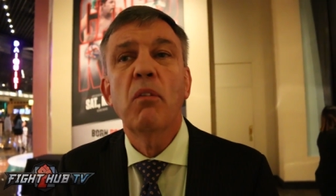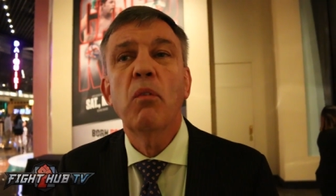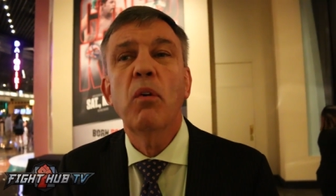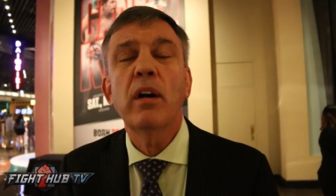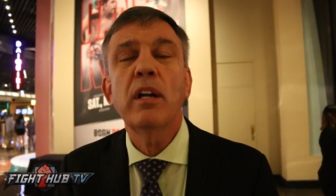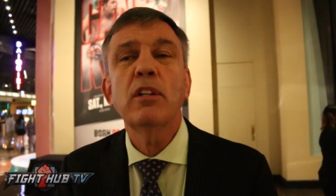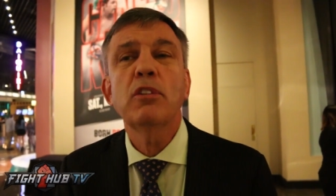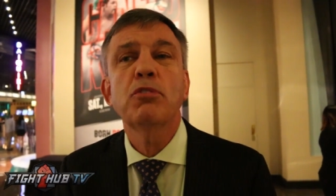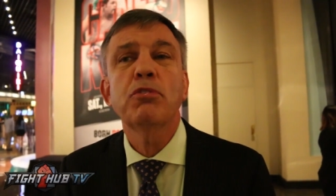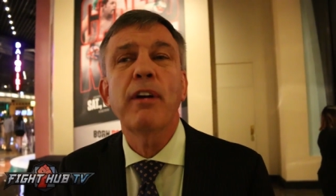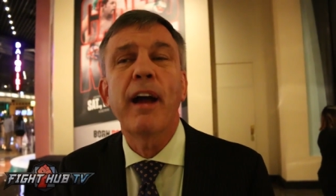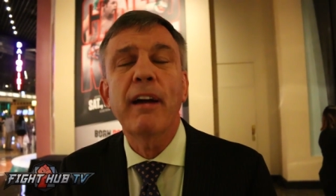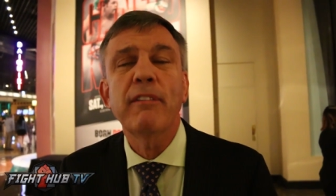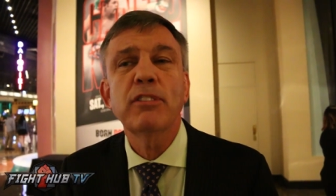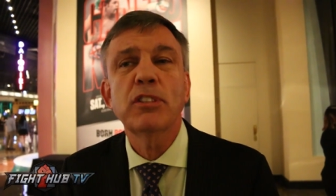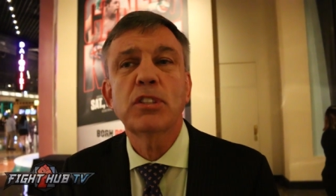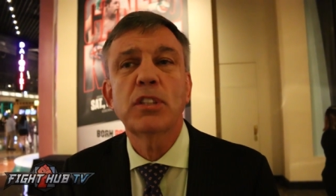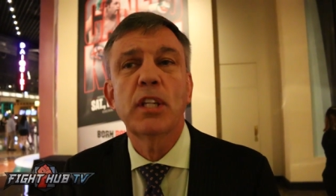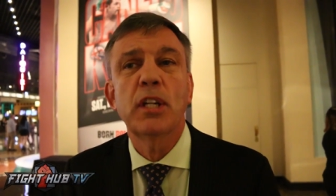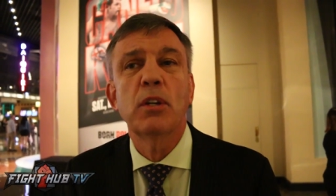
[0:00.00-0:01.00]
what a
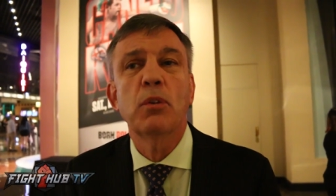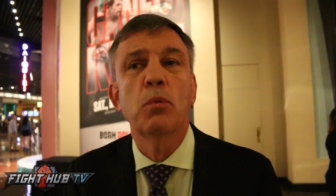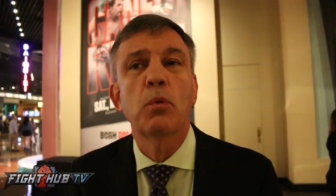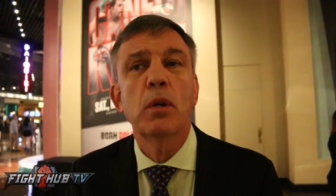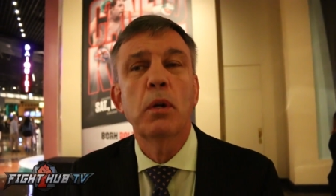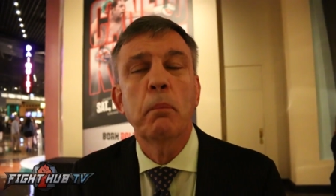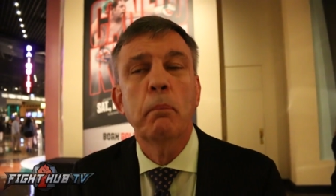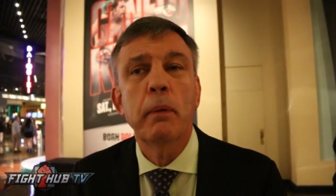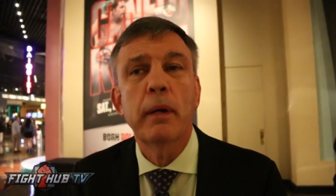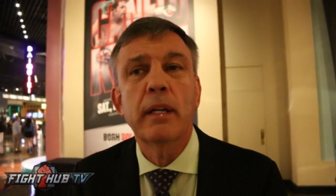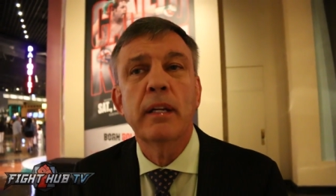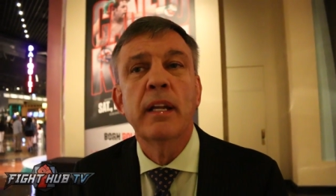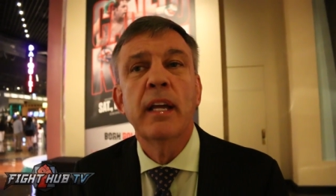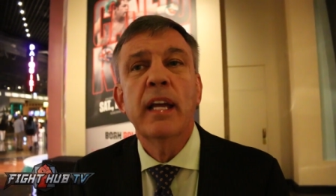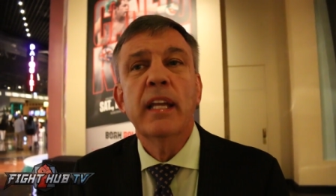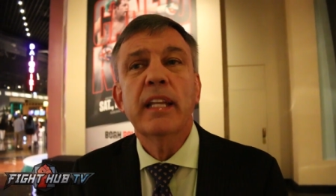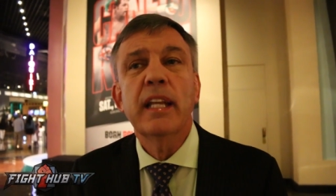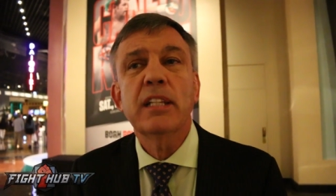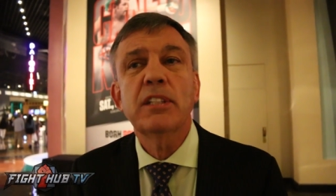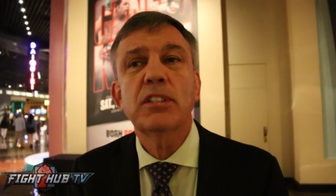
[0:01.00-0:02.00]
travesty it would have been.
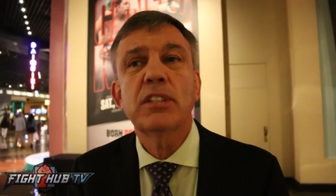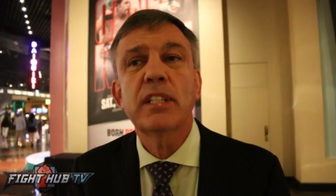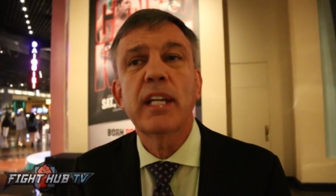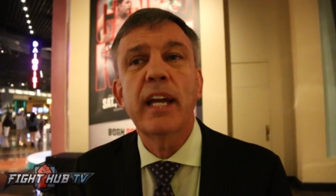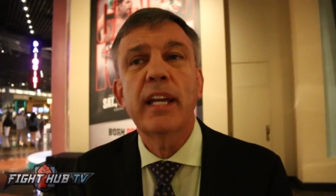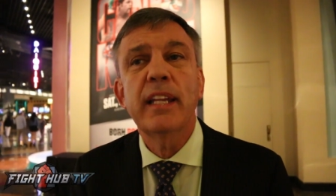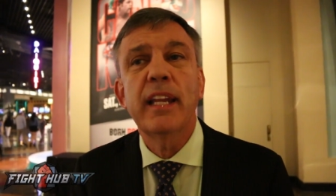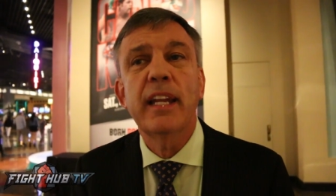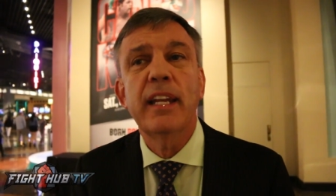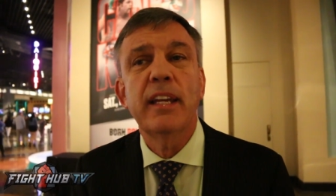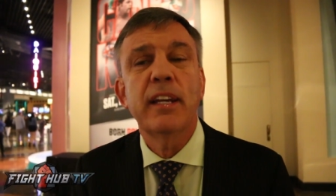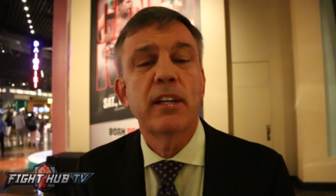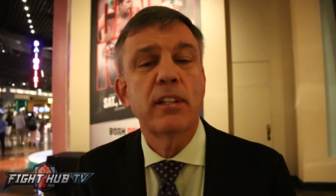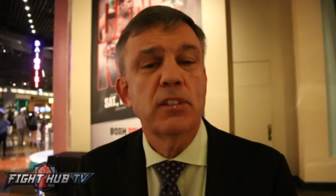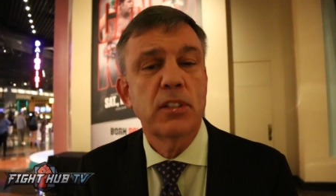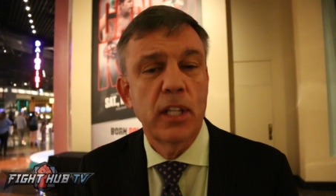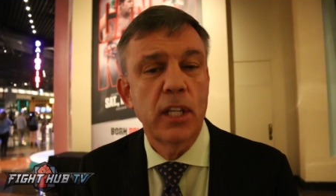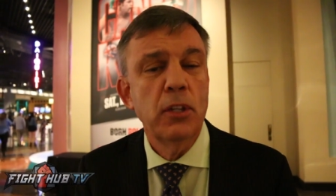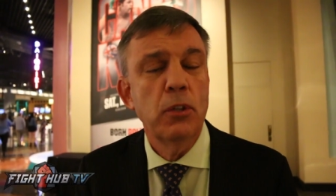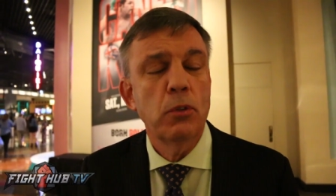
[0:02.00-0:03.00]
Let's say that he
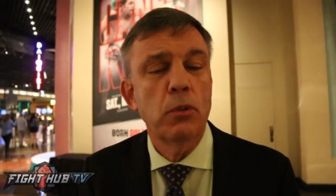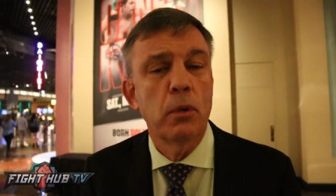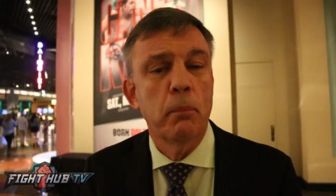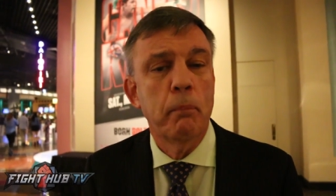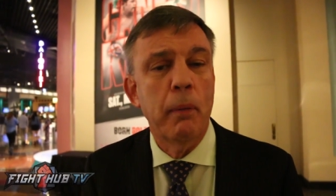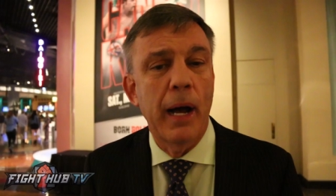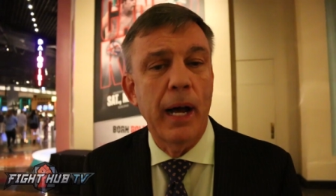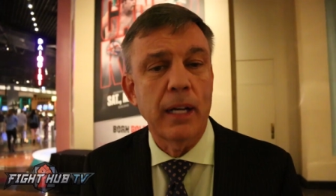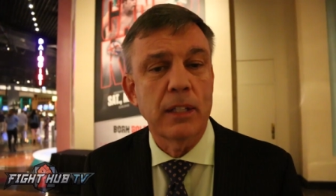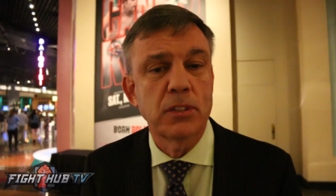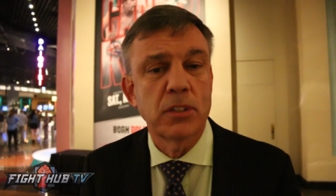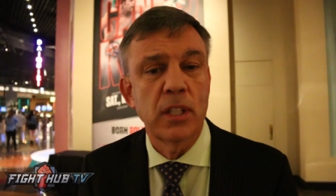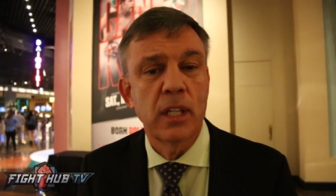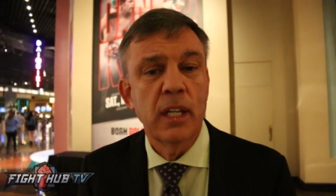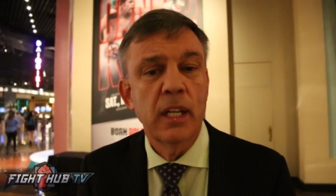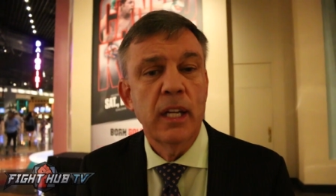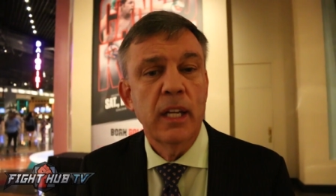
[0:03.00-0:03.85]
continued to box.